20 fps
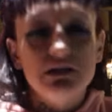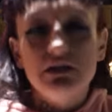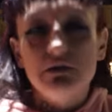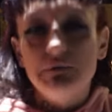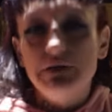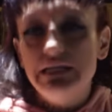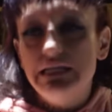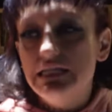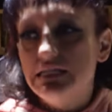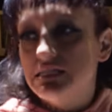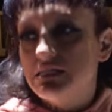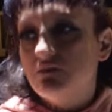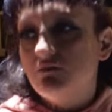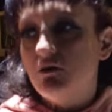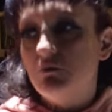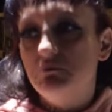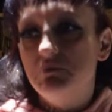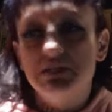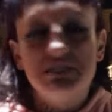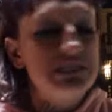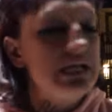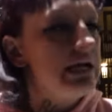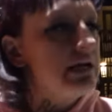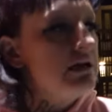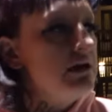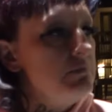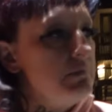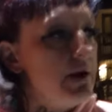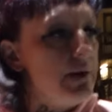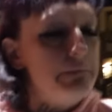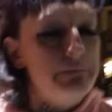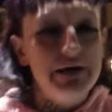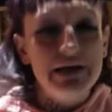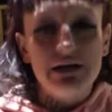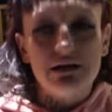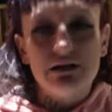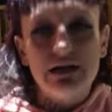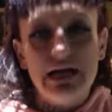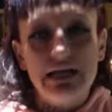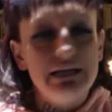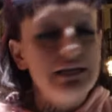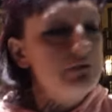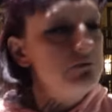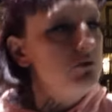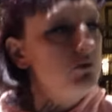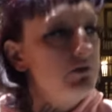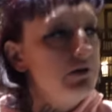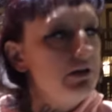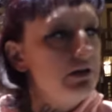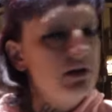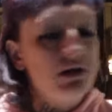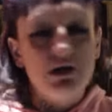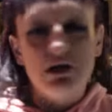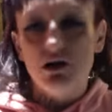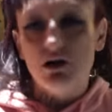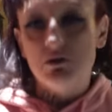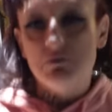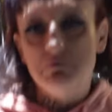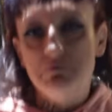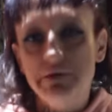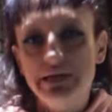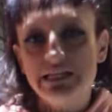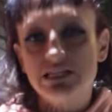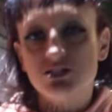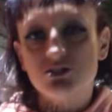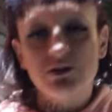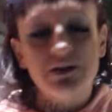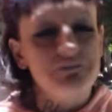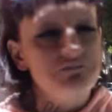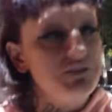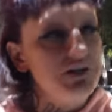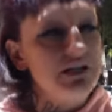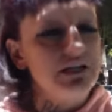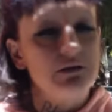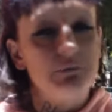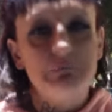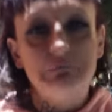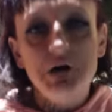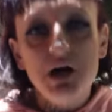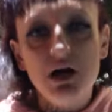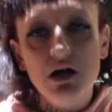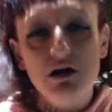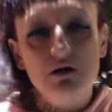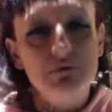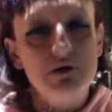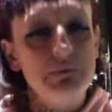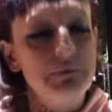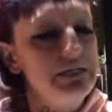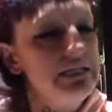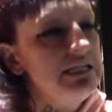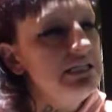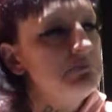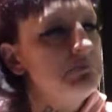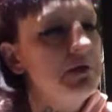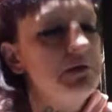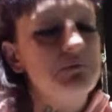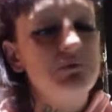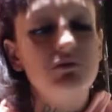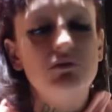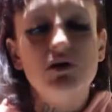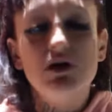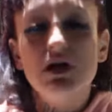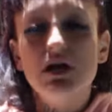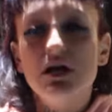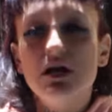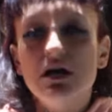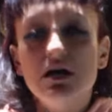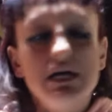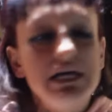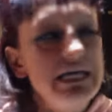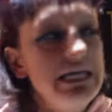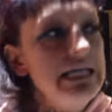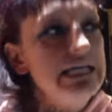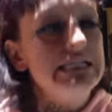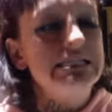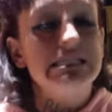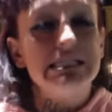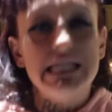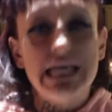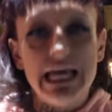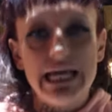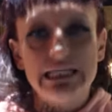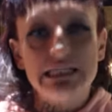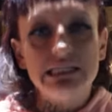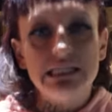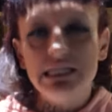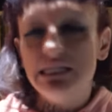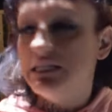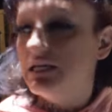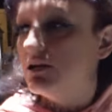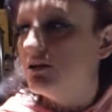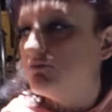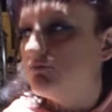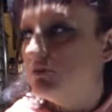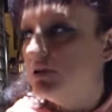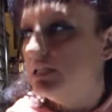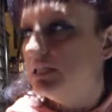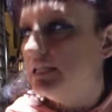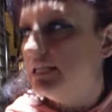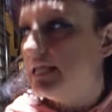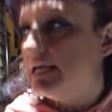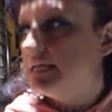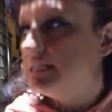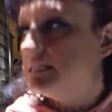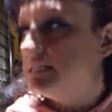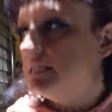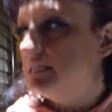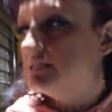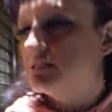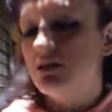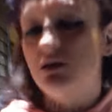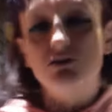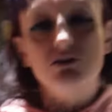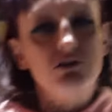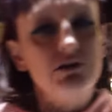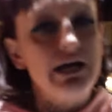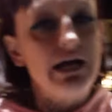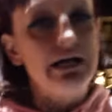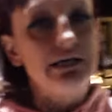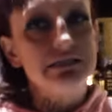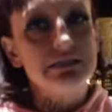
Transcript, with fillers: I mean, these some of bitches, I come out better. Goddamn, going to the urban ministry fucking a bum. I mean, these people he is nasty. They're really nasty, and so you turn, guys,